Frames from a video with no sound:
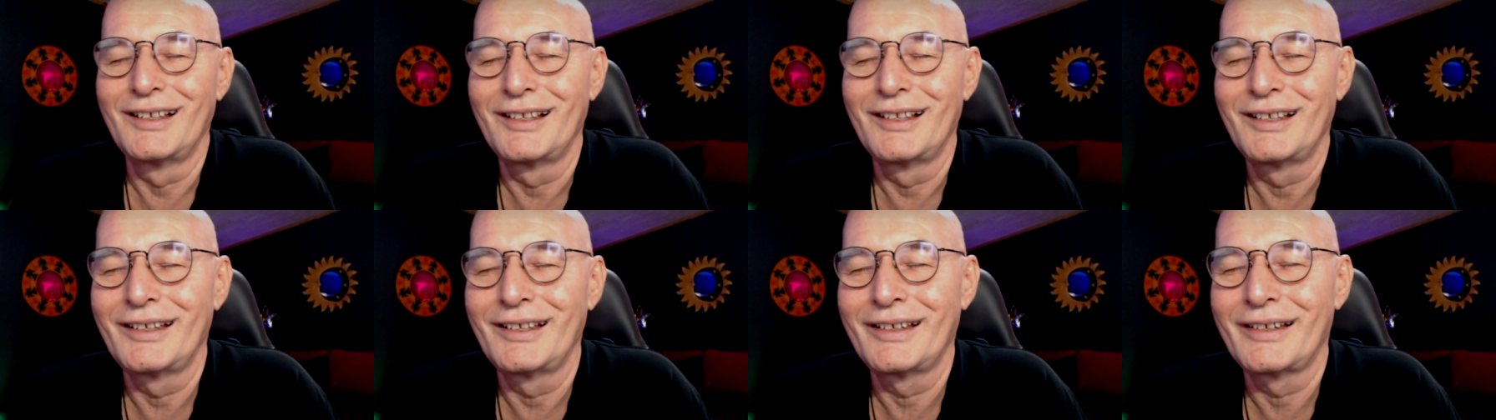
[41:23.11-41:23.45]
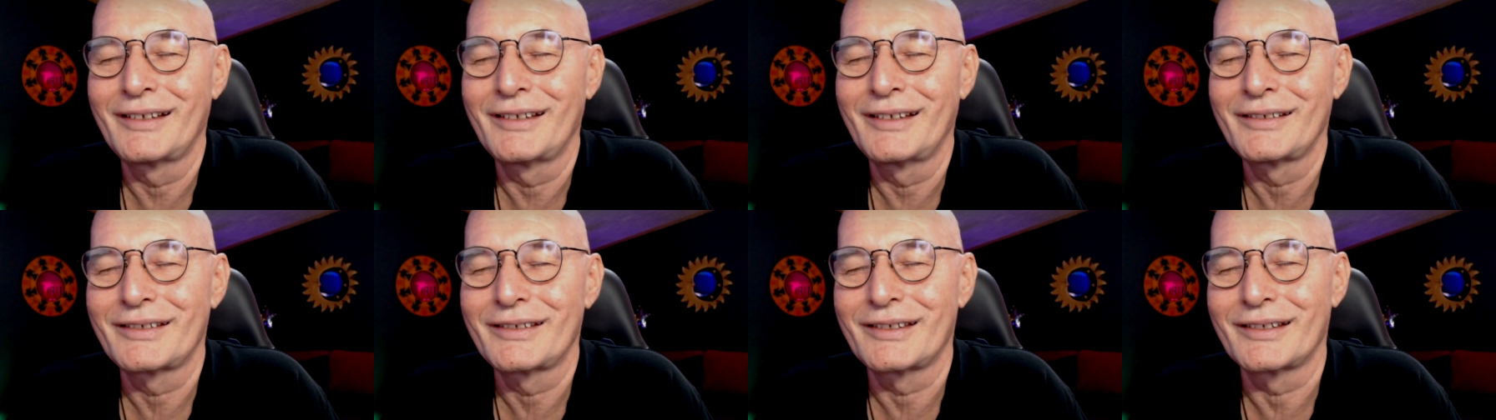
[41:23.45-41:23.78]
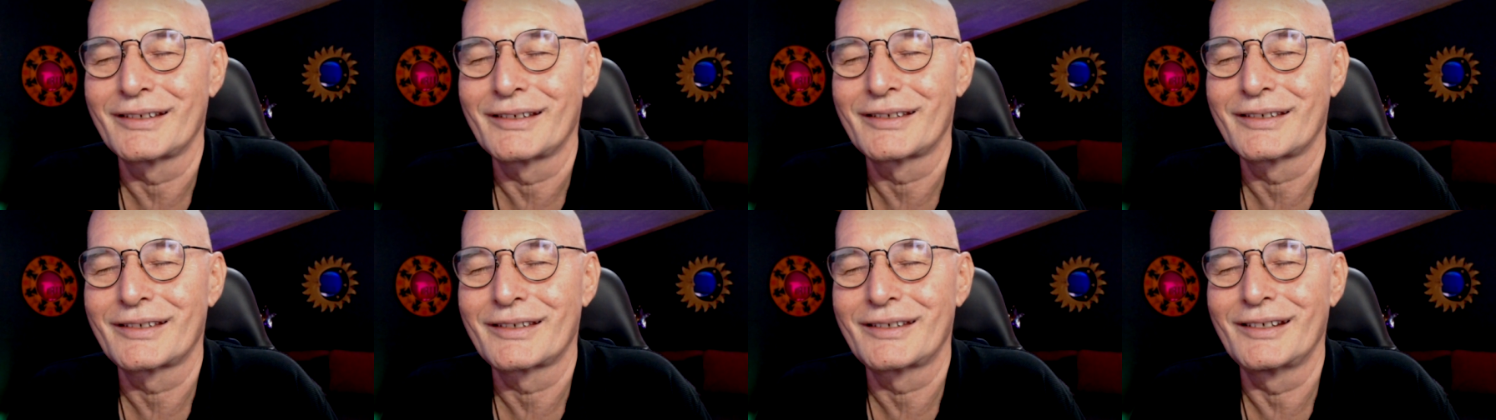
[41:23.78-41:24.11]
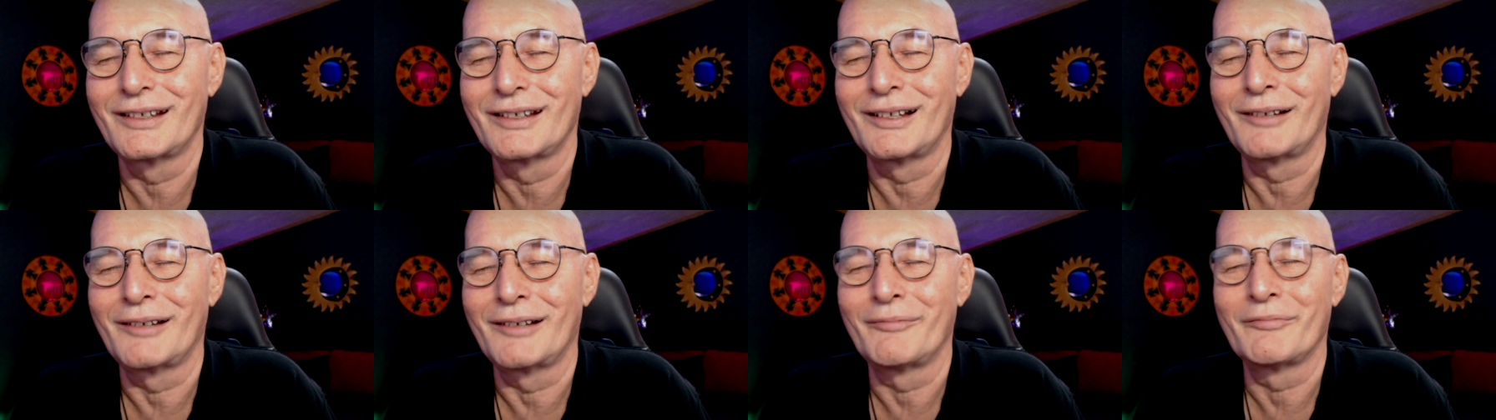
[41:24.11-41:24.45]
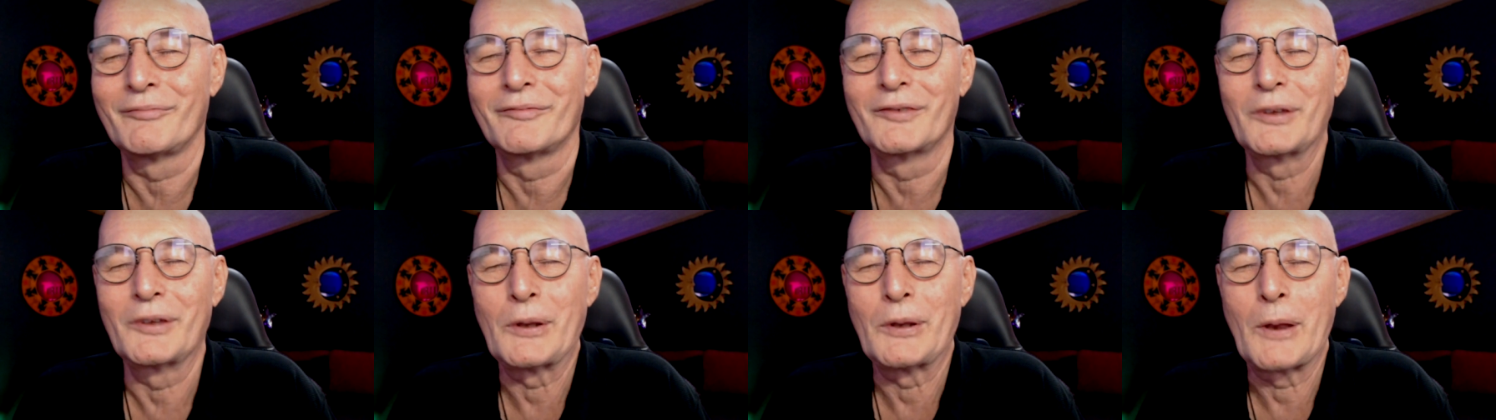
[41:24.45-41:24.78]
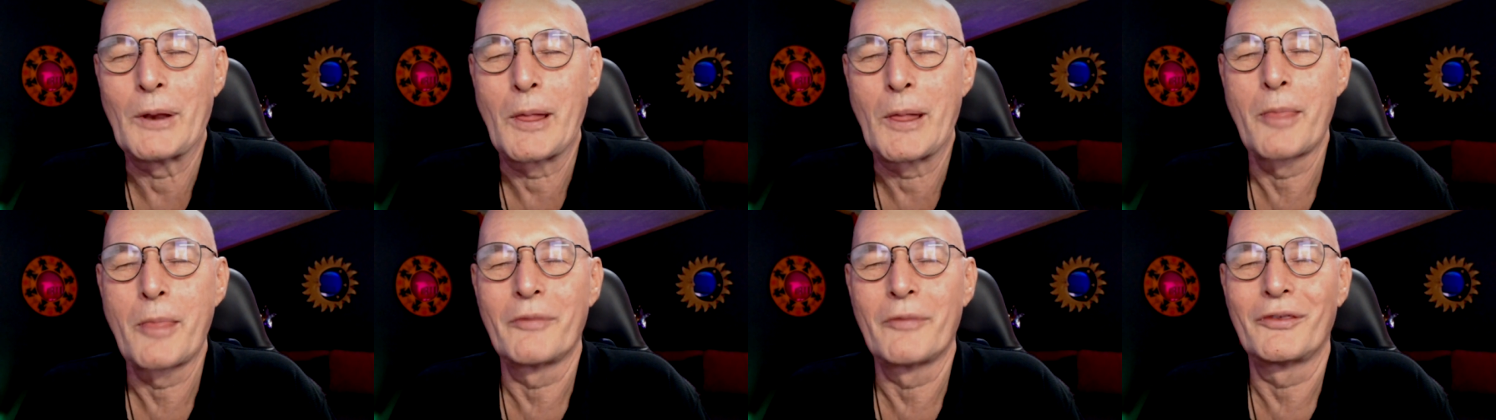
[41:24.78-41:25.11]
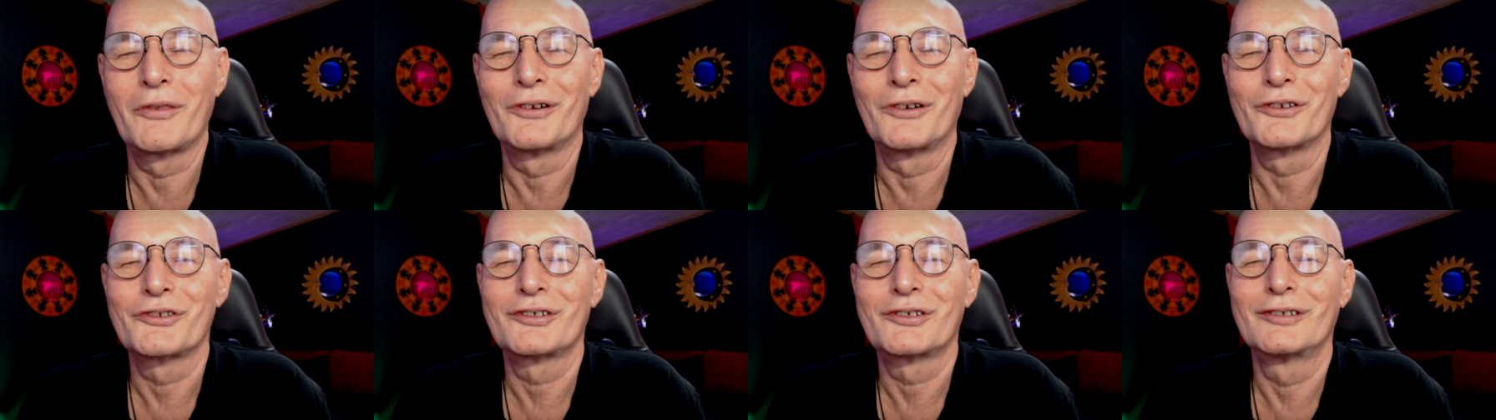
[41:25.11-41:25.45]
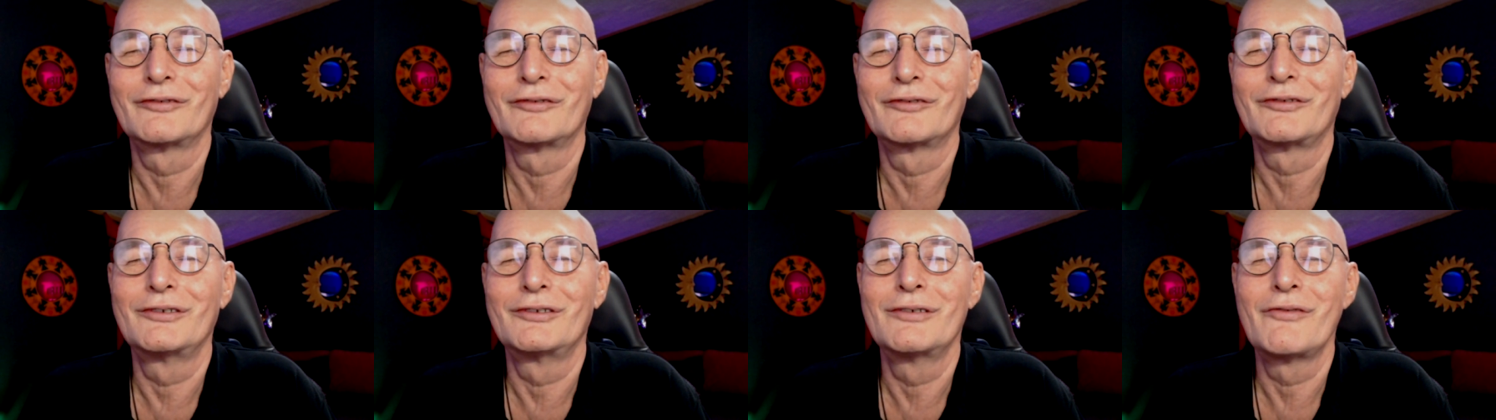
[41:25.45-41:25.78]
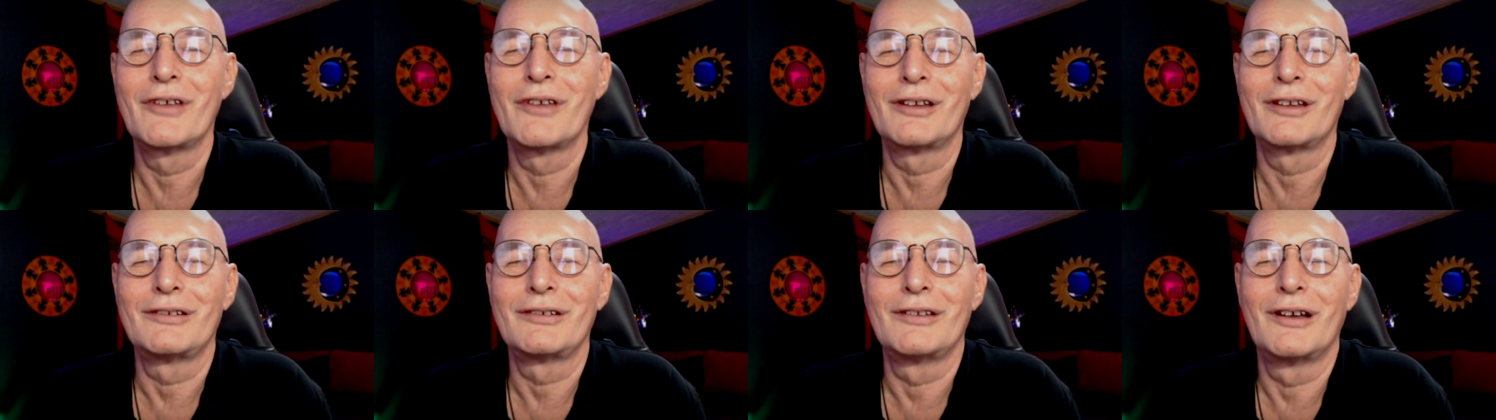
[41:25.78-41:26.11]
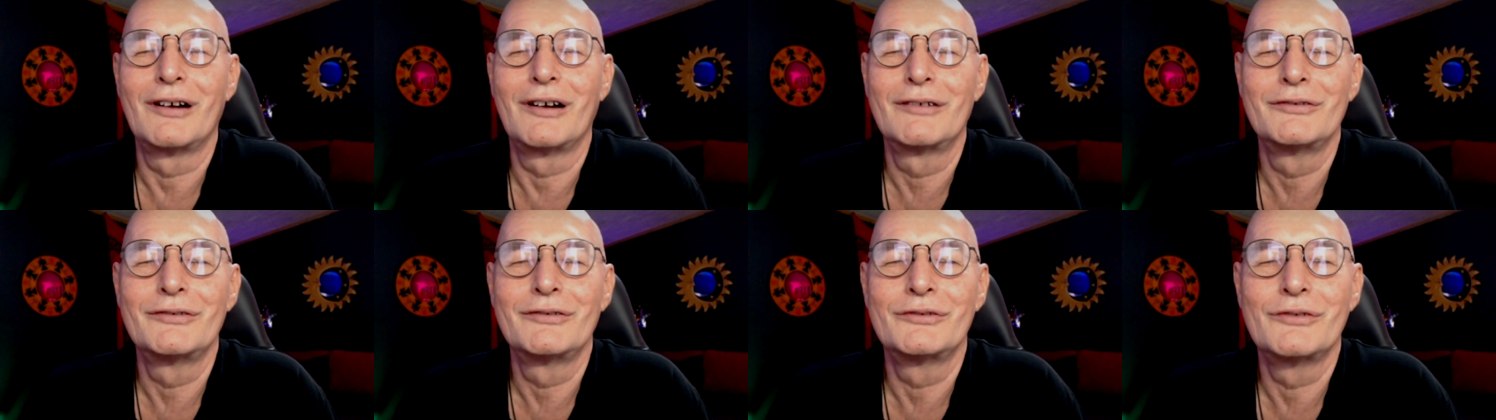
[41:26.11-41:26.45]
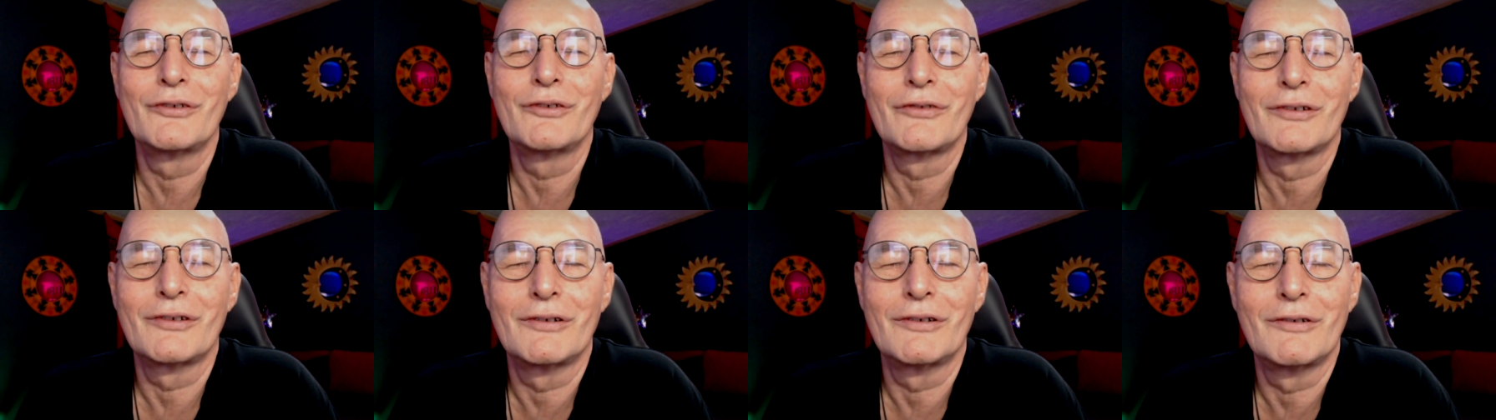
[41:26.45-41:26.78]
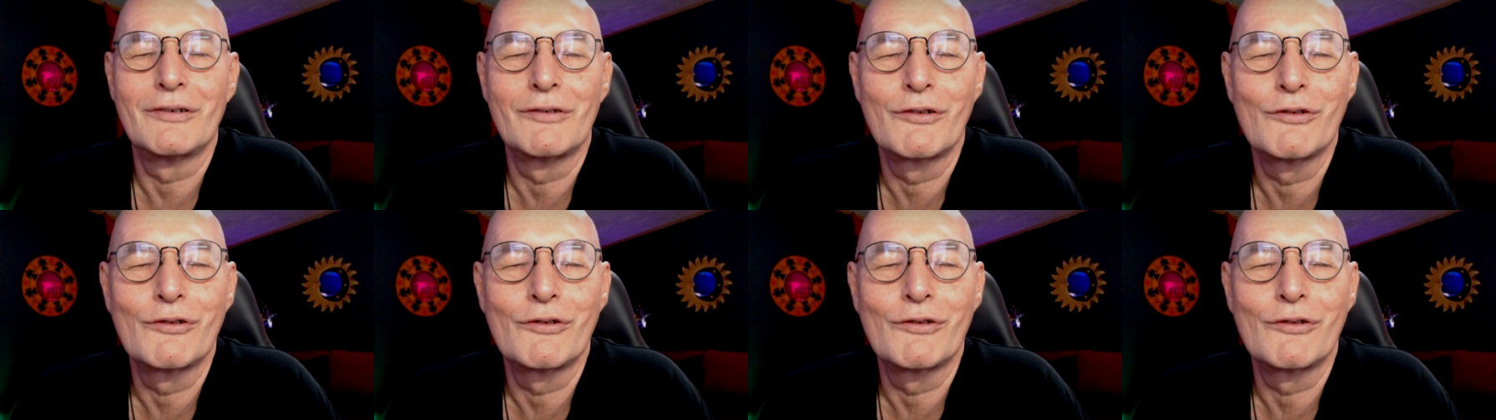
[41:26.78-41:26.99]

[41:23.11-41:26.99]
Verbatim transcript: And just, um, you know, those of you that now do the